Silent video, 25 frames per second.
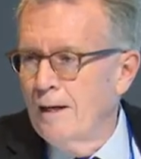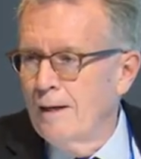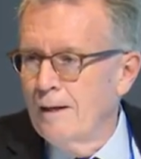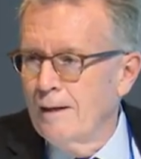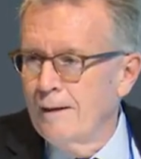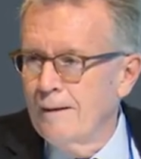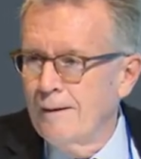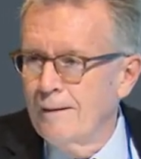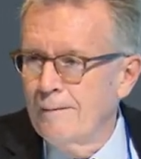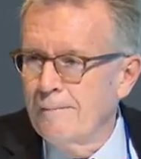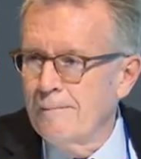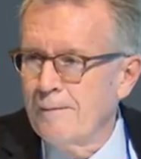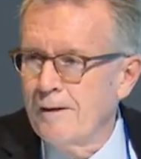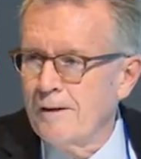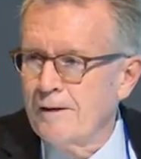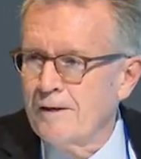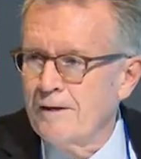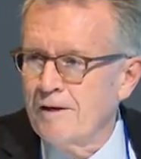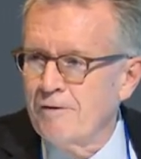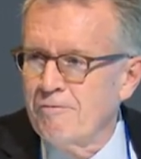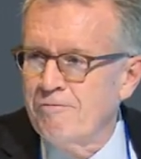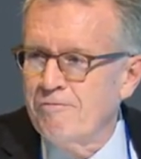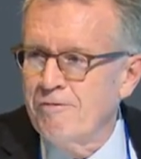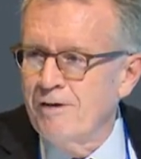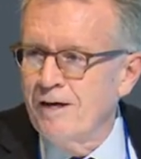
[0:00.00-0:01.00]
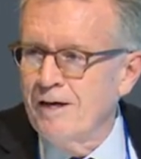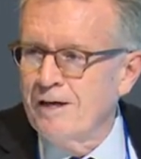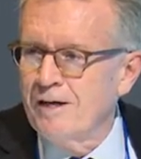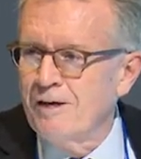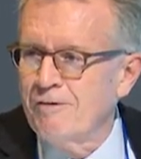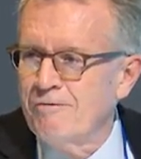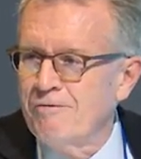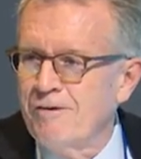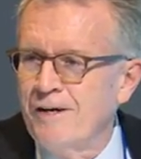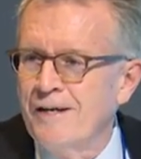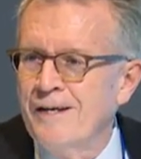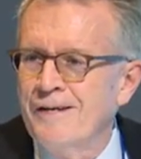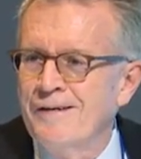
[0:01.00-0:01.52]
I got to
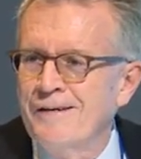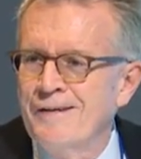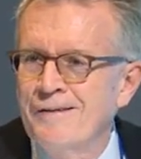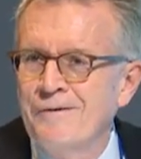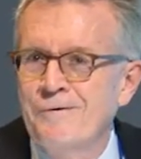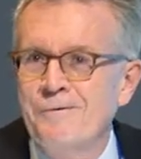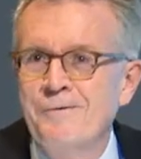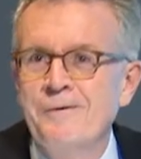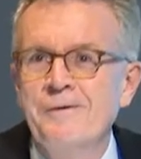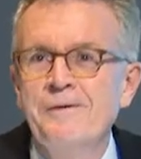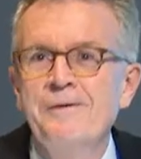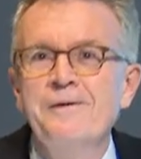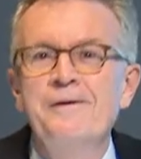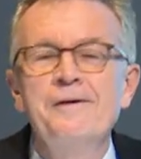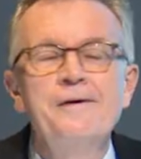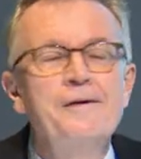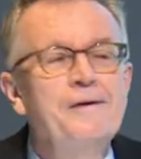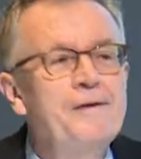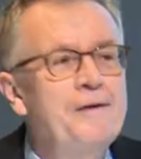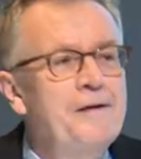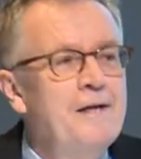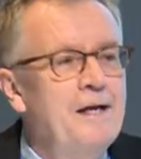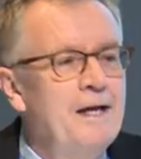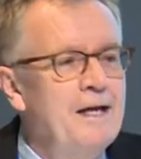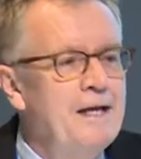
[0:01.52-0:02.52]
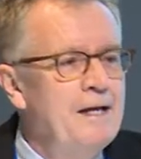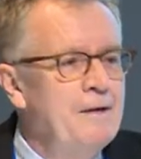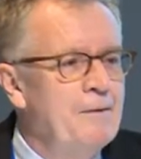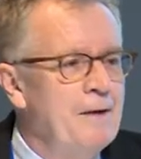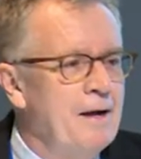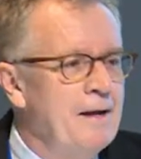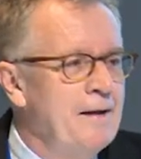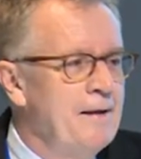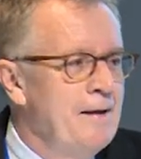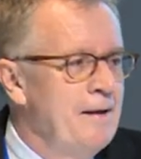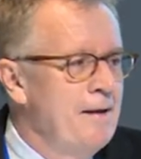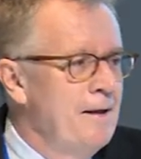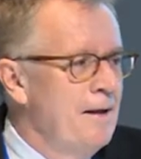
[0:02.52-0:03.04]
find another word. Anyway,